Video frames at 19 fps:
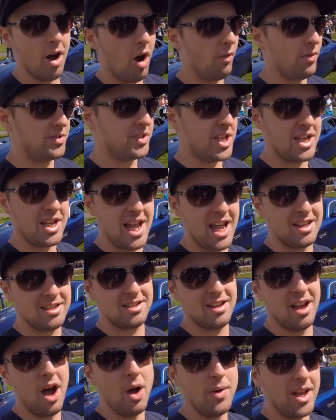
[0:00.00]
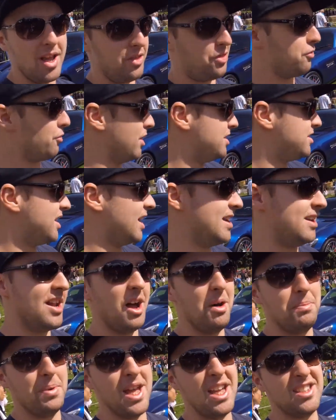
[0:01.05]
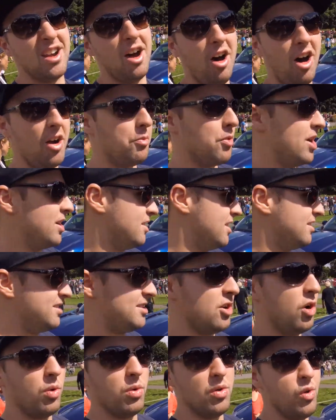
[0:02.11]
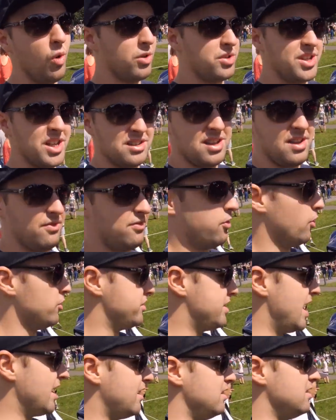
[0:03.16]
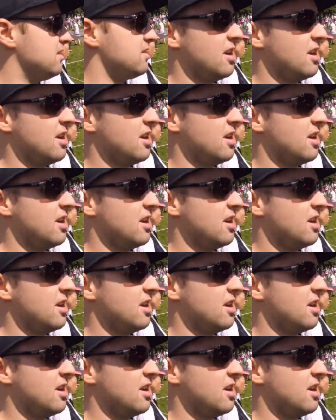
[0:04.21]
Obviously it's only a 3-cylinder, but it's a hybrid, and it's still 0 to 60 in 4 seconds.